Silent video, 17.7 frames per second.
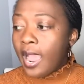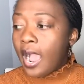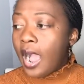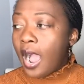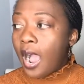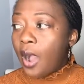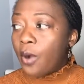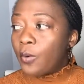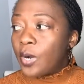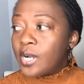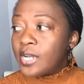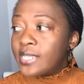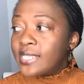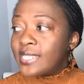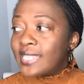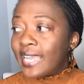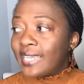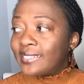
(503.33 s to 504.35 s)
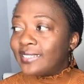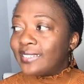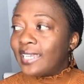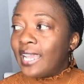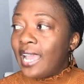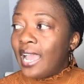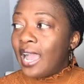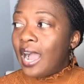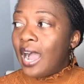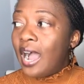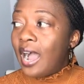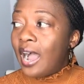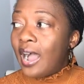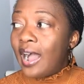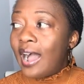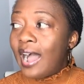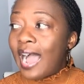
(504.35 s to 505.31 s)
was that
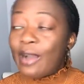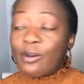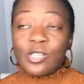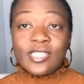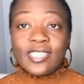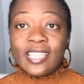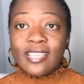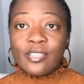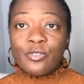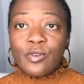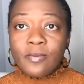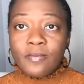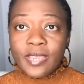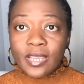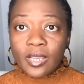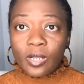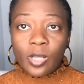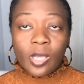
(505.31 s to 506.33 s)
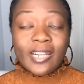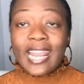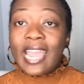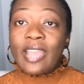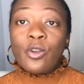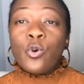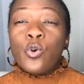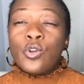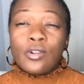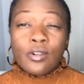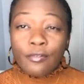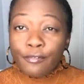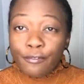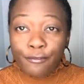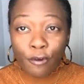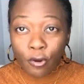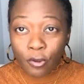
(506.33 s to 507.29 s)
I was daydreaming a lot. I
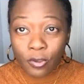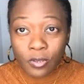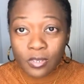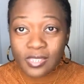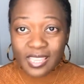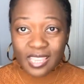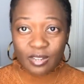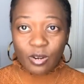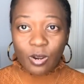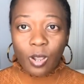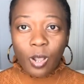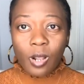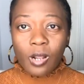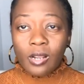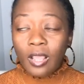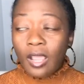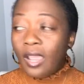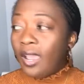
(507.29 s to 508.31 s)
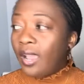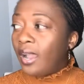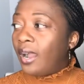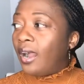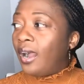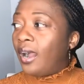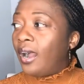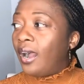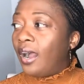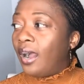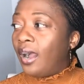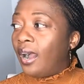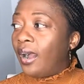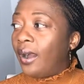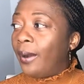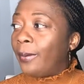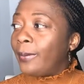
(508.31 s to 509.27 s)
couldn't focus at all.
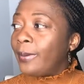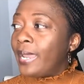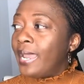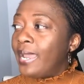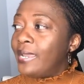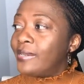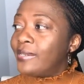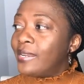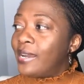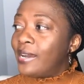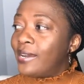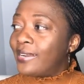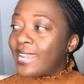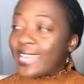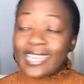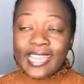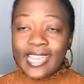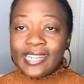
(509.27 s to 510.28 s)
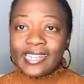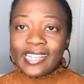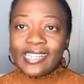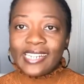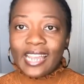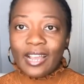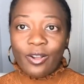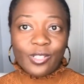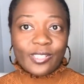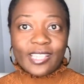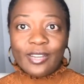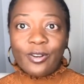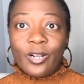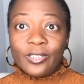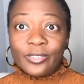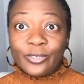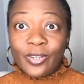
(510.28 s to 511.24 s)
And then I was
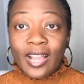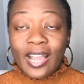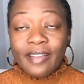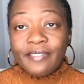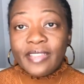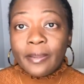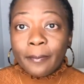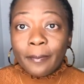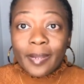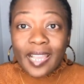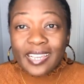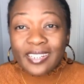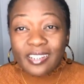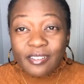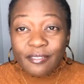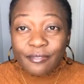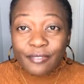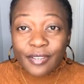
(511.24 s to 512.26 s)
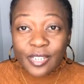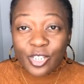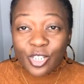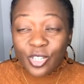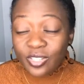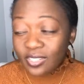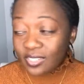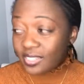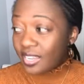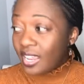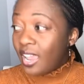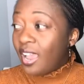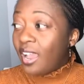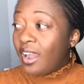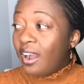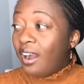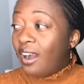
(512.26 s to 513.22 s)
also having bladder infections,
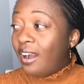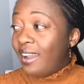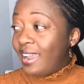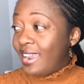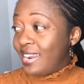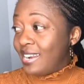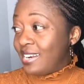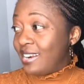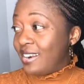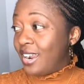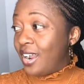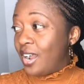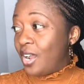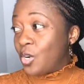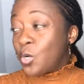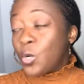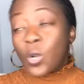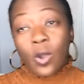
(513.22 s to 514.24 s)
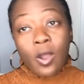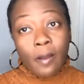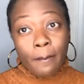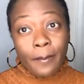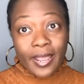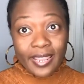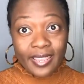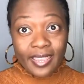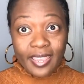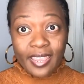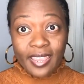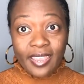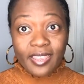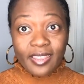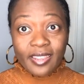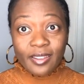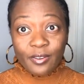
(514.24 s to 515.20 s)
and lower back
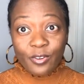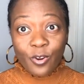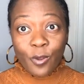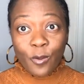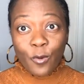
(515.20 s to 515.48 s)
aches,